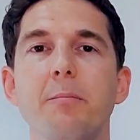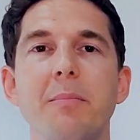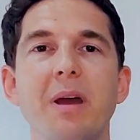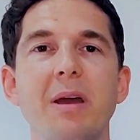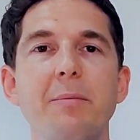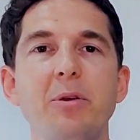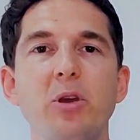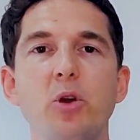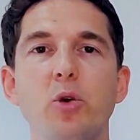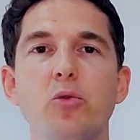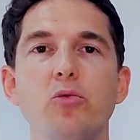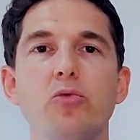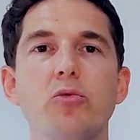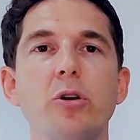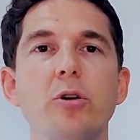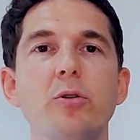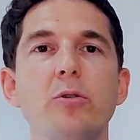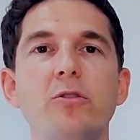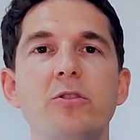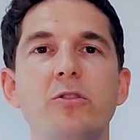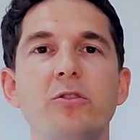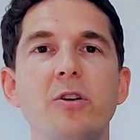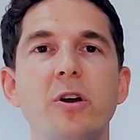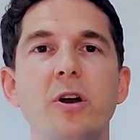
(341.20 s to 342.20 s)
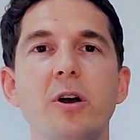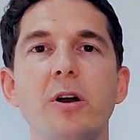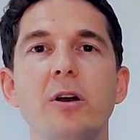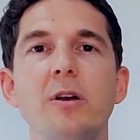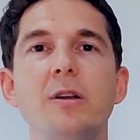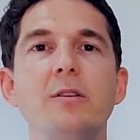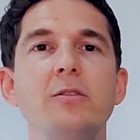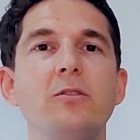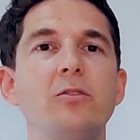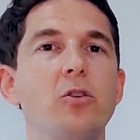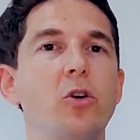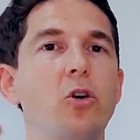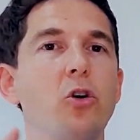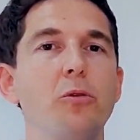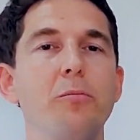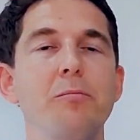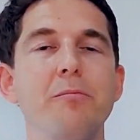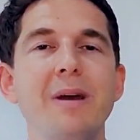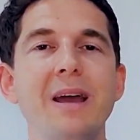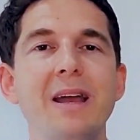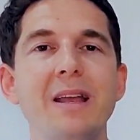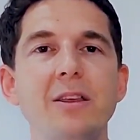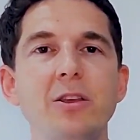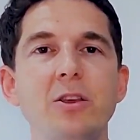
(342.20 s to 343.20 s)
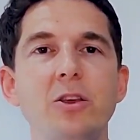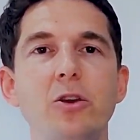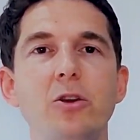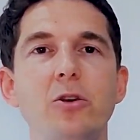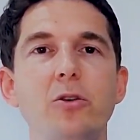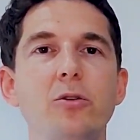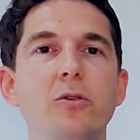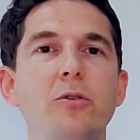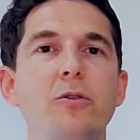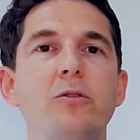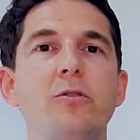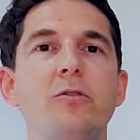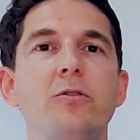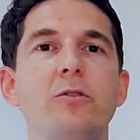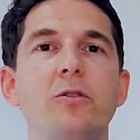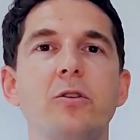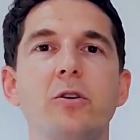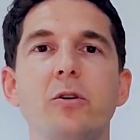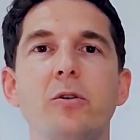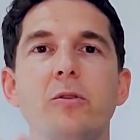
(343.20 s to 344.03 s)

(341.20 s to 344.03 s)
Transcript: Maybe on road signs, on menus,